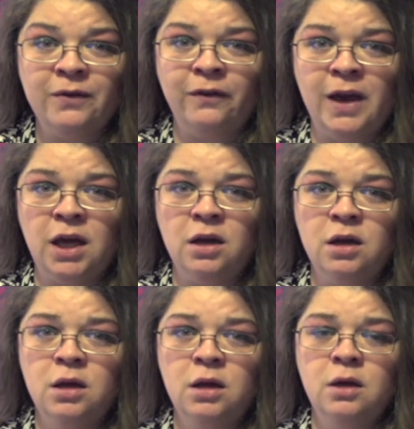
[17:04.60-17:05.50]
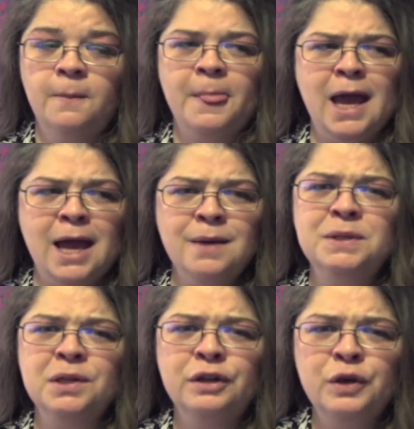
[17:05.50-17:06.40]
Fane.
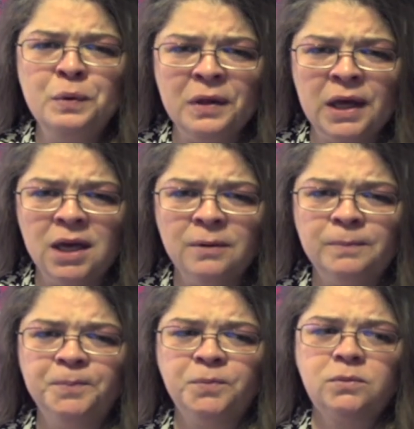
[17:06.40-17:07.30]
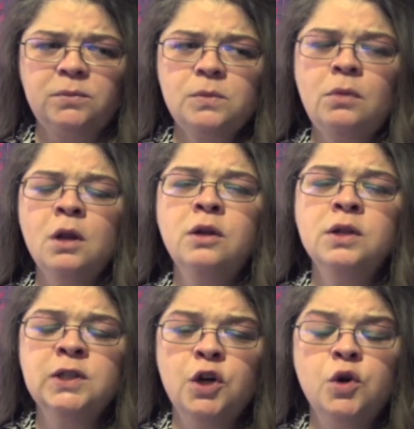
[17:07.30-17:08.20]
Absolutely.
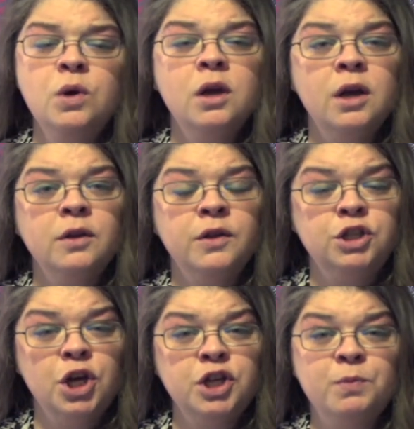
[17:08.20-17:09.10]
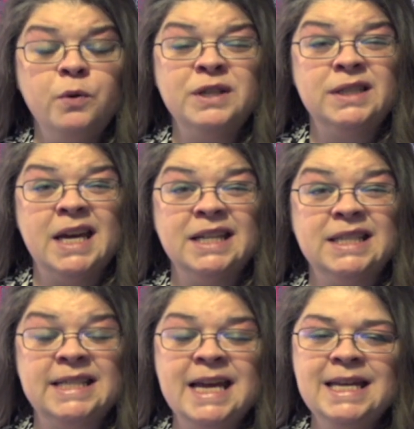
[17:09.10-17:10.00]
So the judgment was then
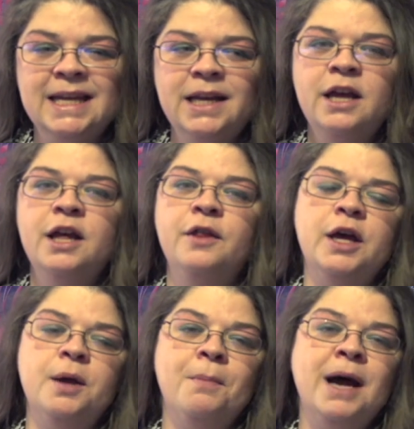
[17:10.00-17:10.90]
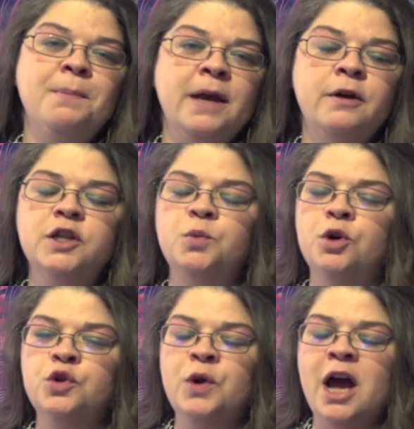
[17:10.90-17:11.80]
extended that my parents were
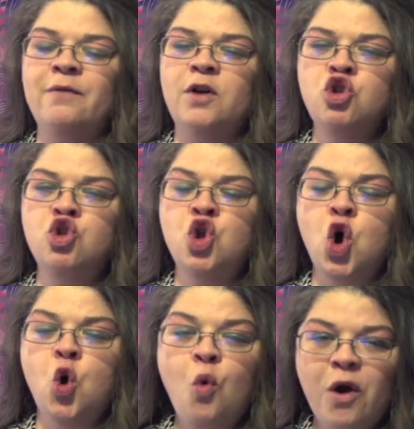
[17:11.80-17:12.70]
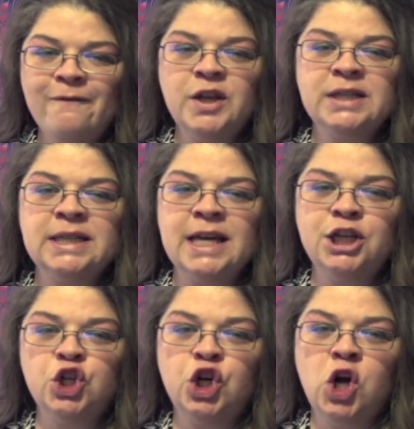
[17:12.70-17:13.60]
to have no
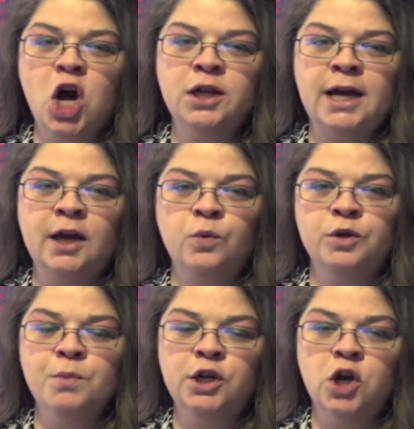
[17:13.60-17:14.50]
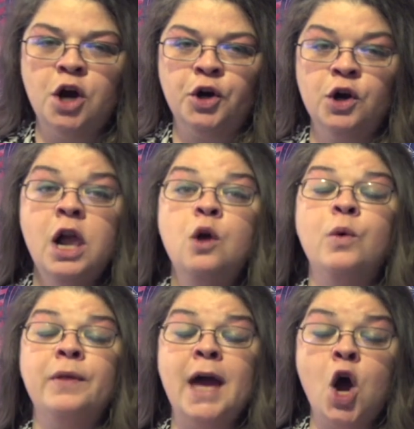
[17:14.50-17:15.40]
visitation or contact with my daughter
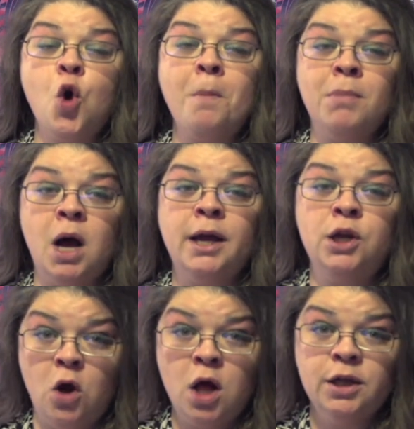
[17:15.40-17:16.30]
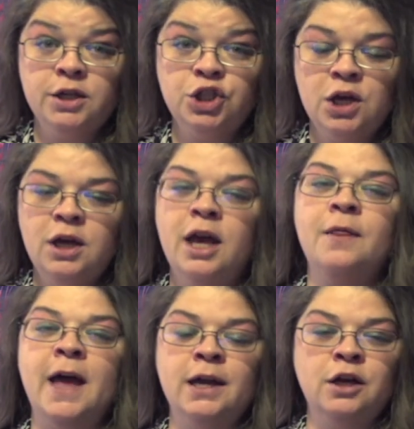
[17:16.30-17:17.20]
without my knowledge.
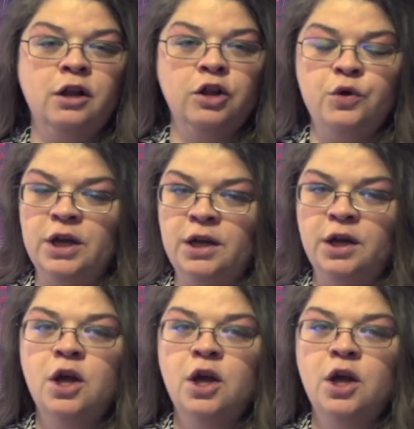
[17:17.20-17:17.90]
And that included